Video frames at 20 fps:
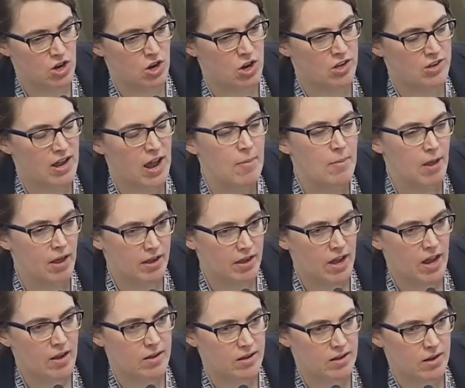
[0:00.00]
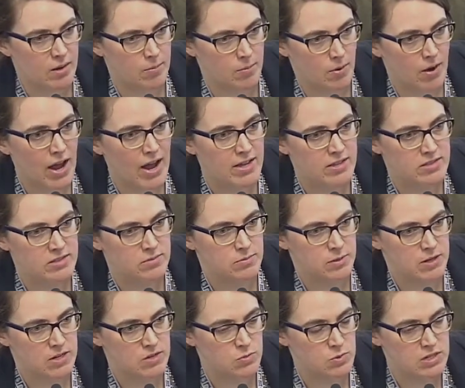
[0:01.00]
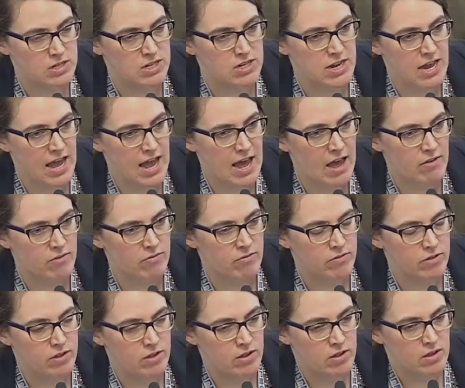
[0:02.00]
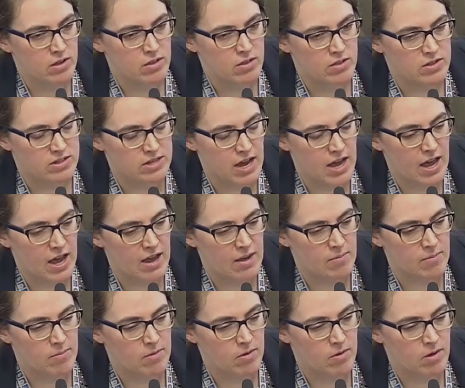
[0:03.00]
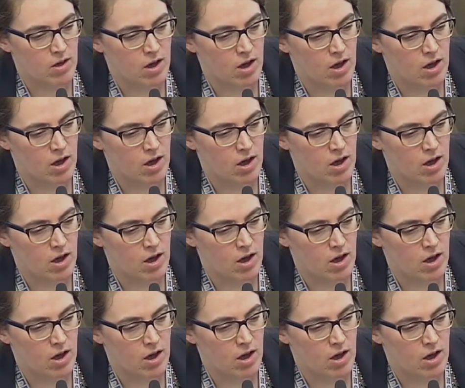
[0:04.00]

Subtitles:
timeline got compressed because we didn't have the time